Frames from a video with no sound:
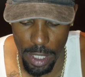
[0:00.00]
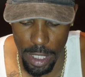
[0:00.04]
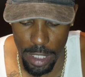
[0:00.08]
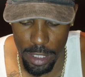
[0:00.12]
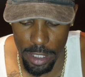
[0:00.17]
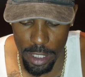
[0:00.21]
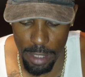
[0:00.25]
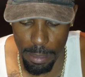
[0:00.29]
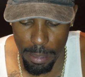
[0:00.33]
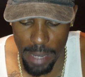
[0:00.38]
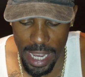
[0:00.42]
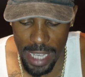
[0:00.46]

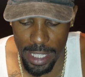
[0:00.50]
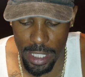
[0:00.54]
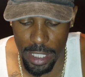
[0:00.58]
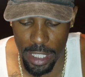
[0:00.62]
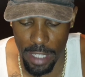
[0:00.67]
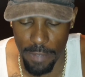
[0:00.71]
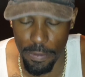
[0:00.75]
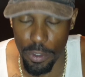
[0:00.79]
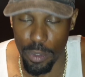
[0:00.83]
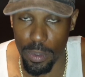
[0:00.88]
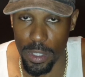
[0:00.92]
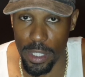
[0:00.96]
She might
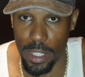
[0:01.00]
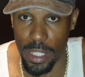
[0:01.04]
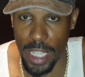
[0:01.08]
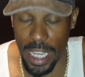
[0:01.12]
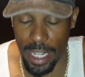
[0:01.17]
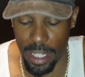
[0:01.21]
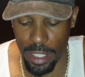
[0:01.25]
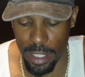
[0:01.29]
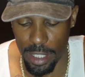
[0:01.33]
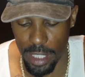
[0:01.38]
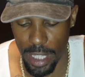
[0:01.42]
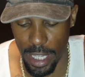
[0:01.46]
give you a
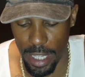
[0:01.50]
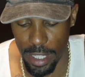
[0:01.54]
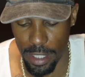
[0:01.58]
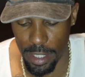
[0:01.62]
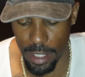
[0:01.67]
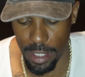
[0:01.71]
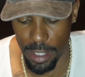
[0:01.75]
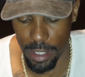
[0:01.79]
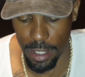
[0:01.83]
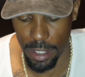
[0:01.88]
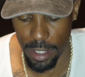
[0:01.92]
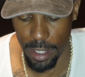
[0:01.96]
second
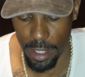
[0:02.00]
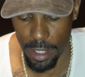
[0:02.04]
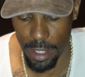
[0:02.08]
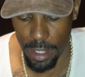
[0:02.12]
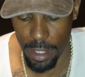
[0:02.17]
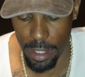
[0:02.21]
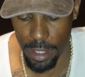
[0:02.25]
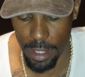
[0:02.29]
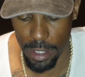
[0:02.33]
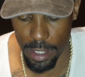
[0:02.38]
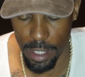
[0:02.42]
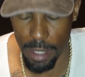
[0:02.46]
chance
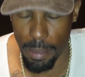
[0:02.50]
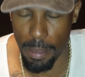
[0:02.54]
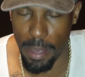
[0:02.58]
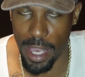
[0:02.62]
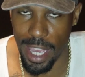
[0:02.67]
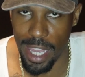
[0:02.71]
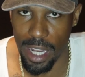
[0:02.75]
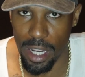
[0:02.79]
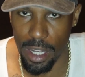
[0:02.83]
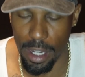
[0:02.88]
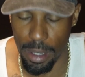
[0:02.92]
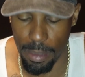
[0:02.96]
to
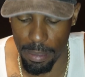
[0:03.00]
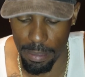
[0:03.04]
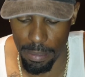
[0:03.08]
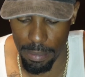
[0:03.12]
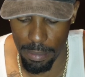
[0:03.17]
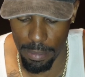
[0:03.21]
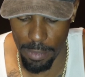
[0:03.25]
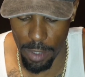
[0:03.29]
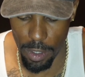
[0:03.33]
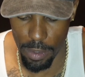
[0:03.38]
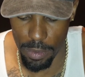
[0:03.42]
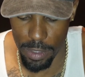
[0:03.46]
man up
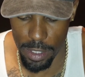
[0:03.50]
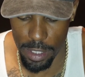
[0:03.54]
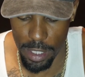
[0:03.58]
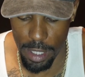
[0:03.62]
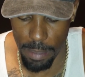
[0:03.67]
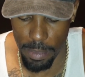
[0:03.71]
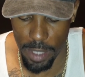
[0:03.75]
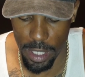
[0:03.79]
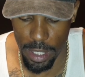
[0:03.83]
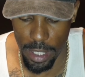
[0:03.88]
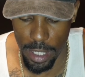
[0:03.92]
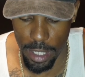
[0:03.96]
on
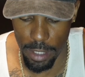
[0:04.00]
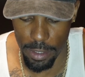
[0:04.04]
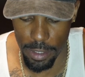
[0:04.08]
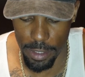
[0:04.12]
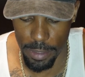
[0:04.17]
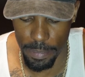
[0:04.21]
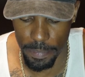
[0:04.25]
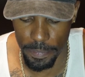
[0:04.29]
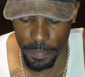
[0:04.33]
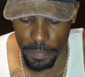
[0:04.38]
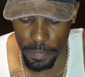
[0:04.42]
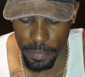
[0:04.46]
something else.